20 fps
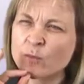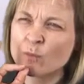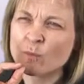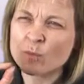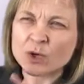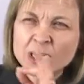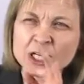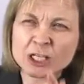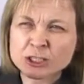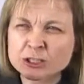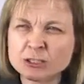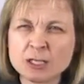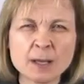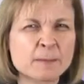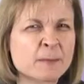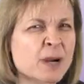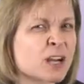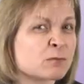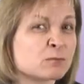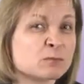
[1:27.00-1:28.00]
If you have
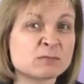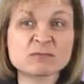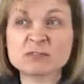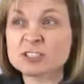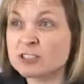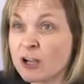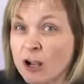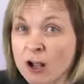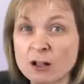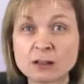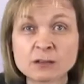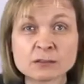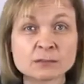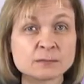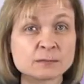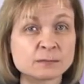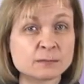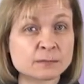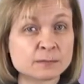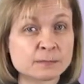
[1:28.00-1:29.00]
any questions about the
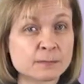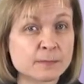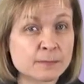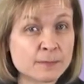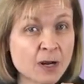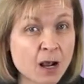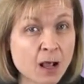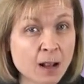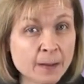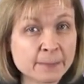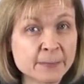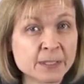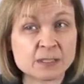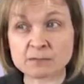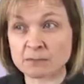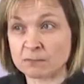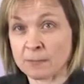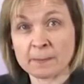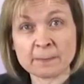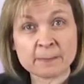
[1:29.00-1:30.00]
Scottish Parliament,
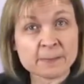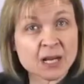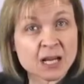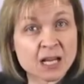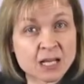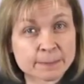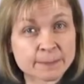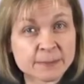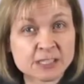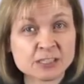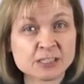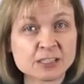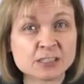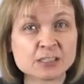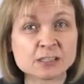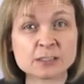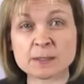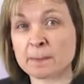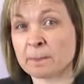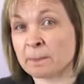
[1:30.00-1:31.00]
its
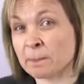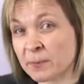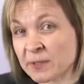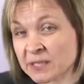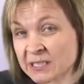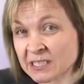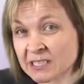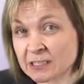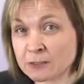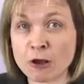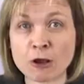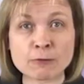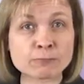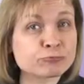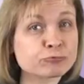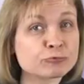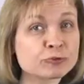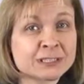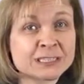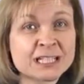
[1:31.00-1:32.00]
membership, business
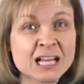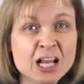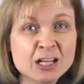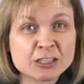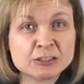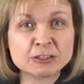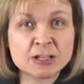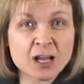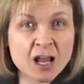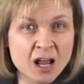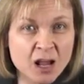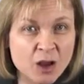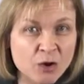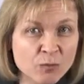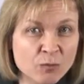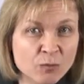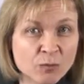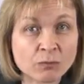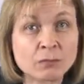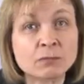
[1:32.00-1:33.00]
or procedures,
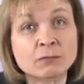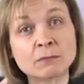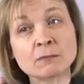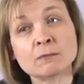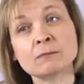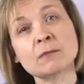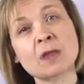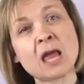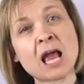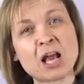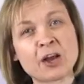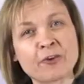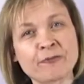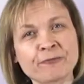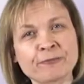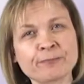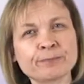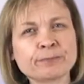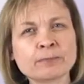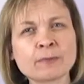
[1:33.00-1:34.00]
Public
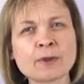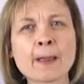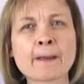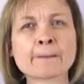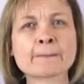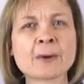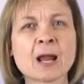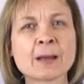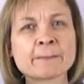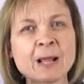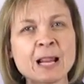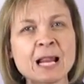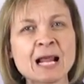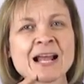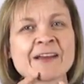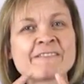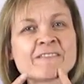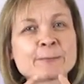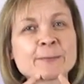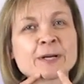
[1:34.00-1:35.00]
Information will be happy to
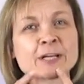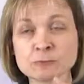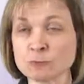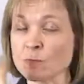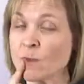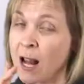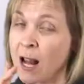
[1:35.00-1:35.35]
help.